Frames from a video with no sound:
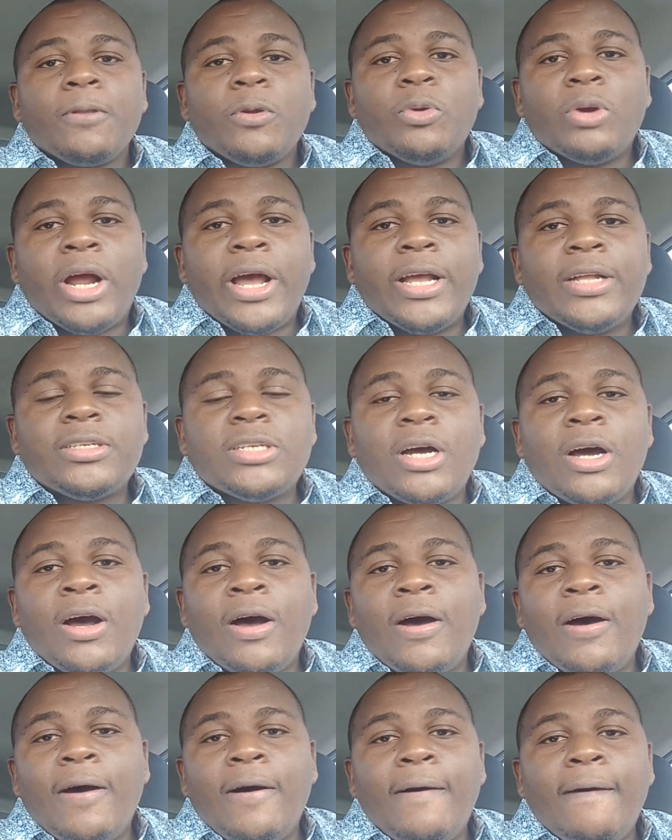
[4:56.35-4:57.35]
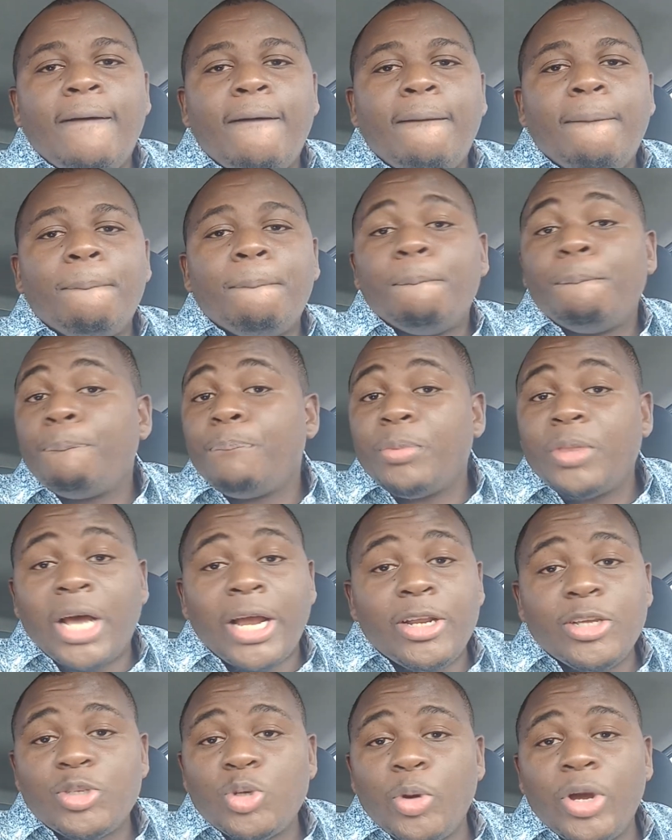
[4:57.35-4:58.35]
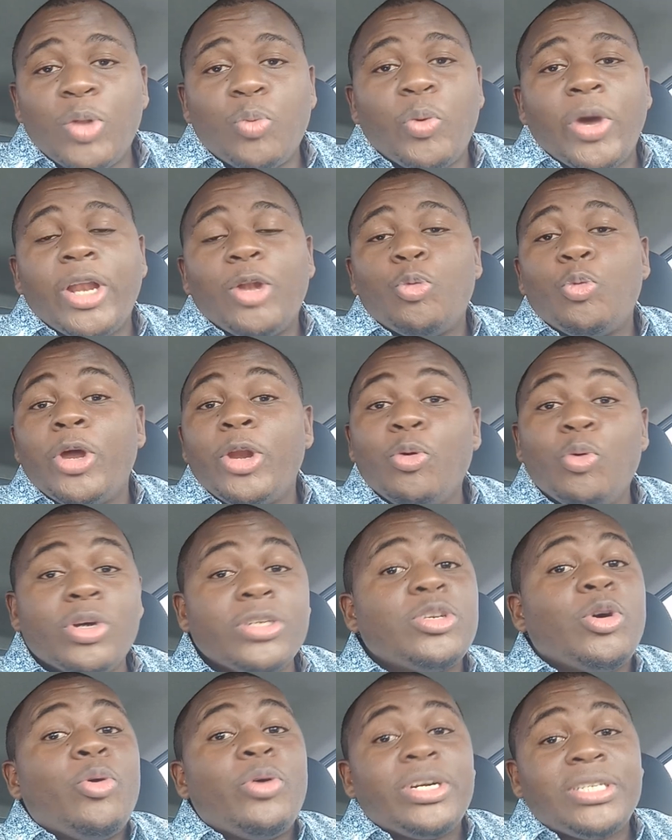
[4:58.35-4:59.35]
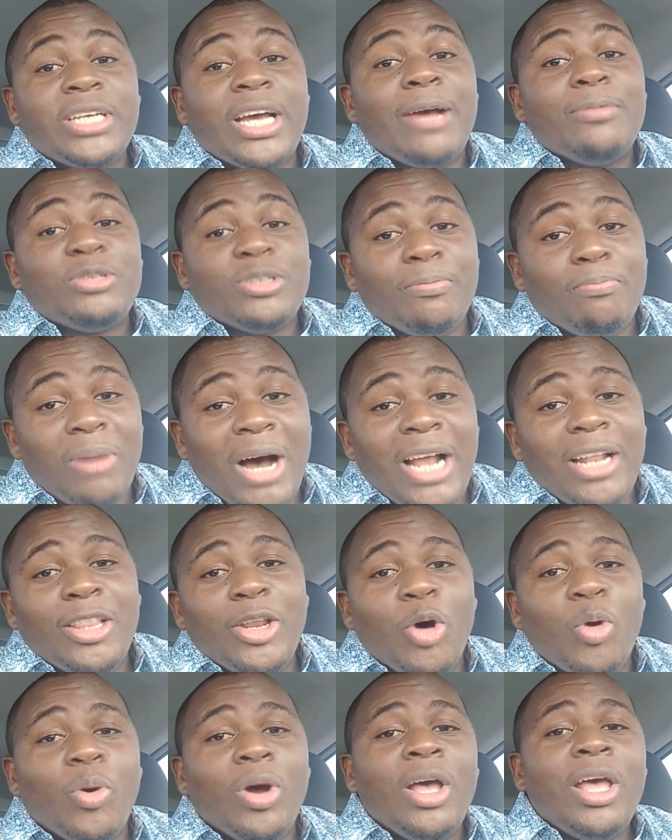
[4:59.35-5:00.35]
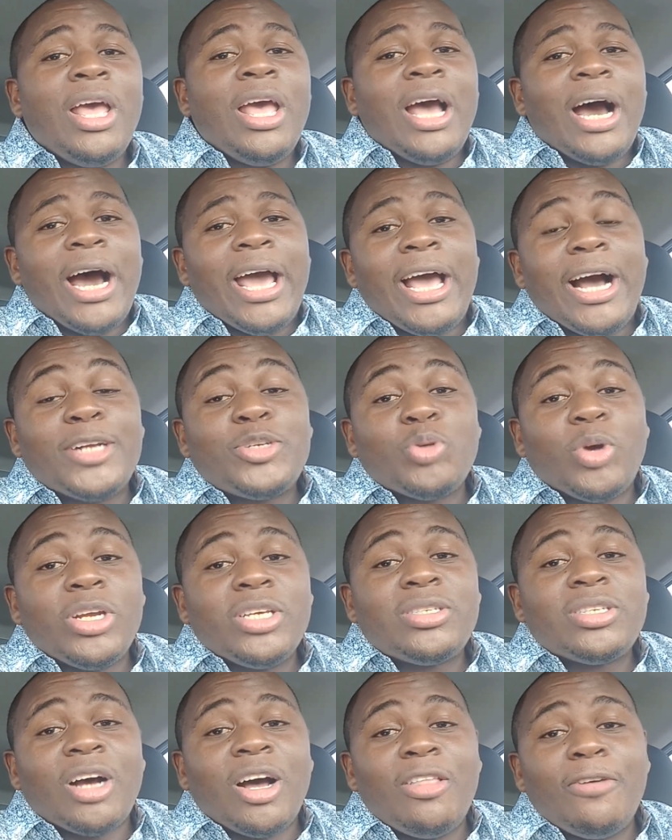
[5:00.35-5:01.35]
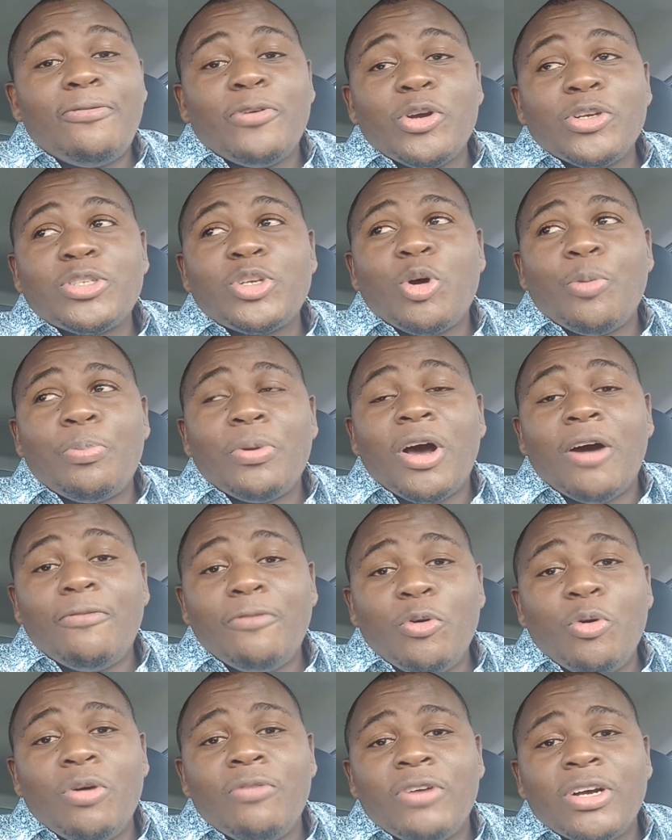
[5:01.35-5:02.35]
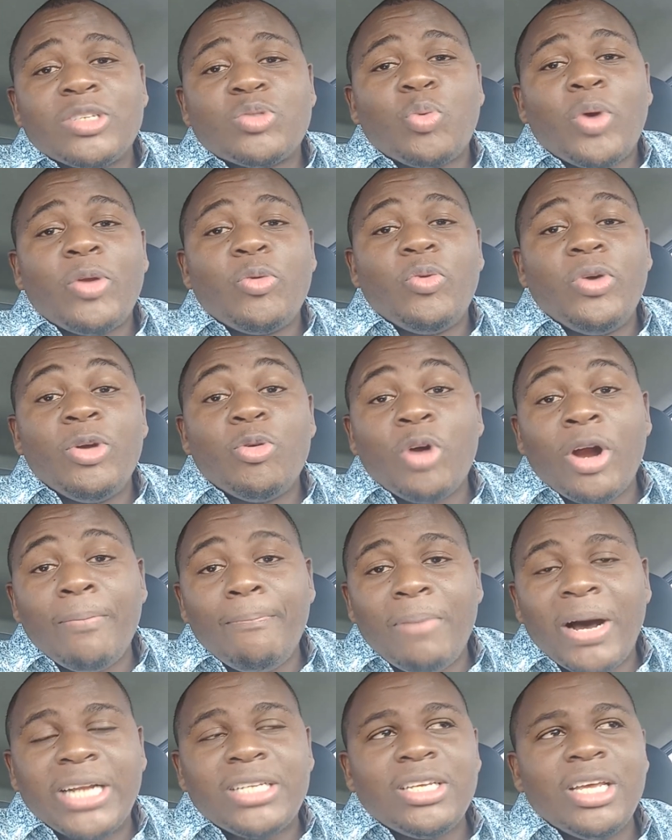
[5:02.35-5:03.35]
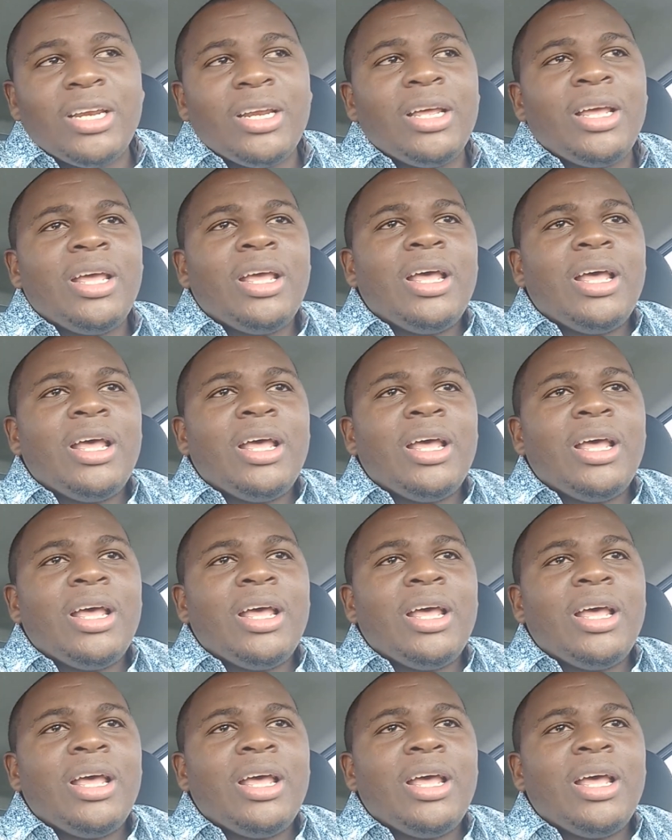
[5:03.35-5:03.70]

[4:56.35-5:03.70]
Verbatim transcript: Right? Um, that is how it went. When it was our time to bat now, I actually saw the first couple of overs when we were batting.